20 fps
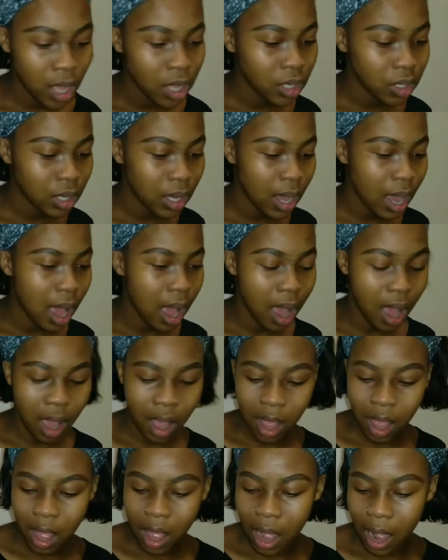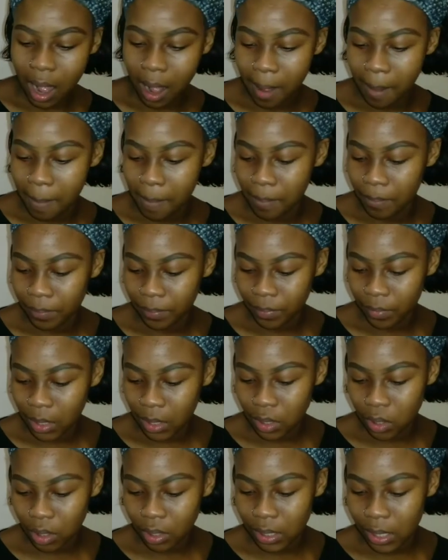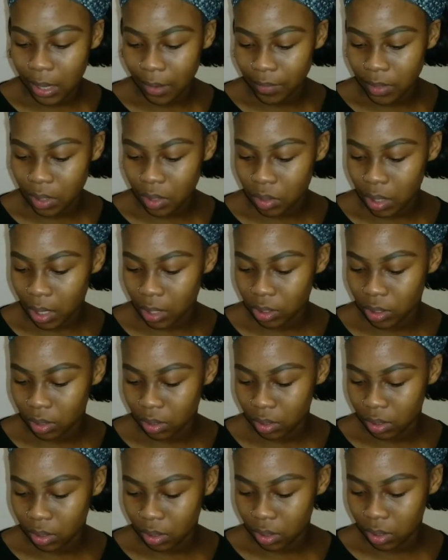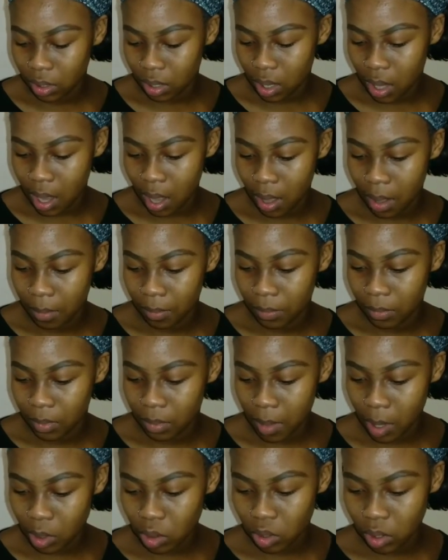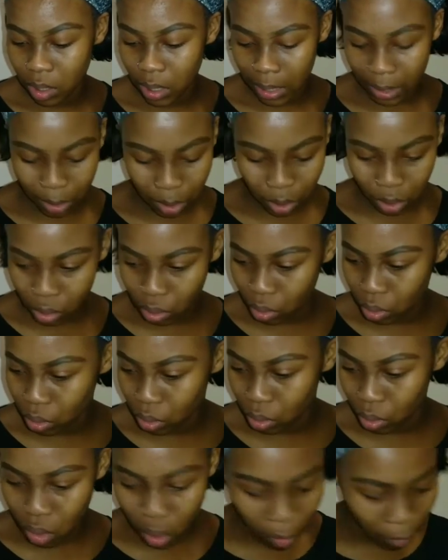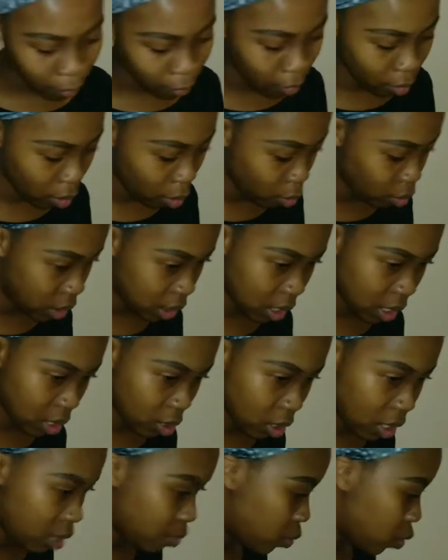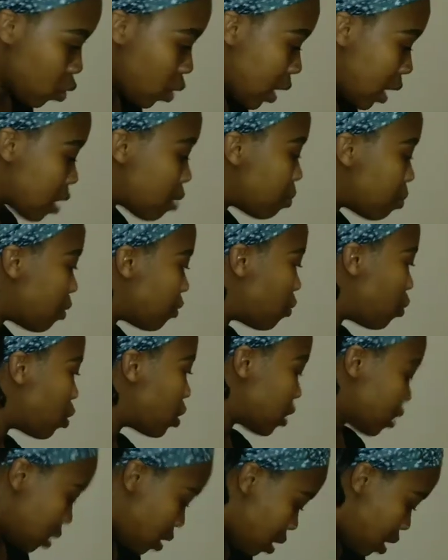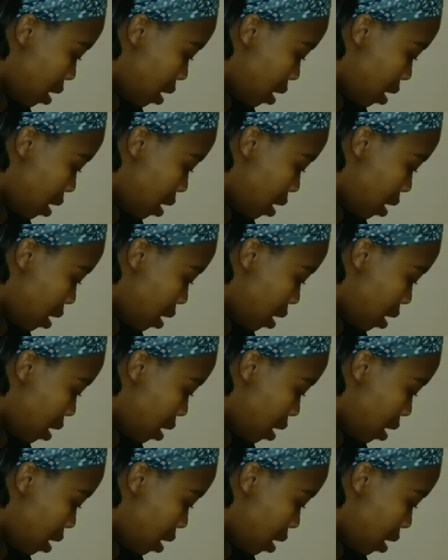So yeah, it's good to have distractions. Make sure that you're floating, you're keeping your head above water.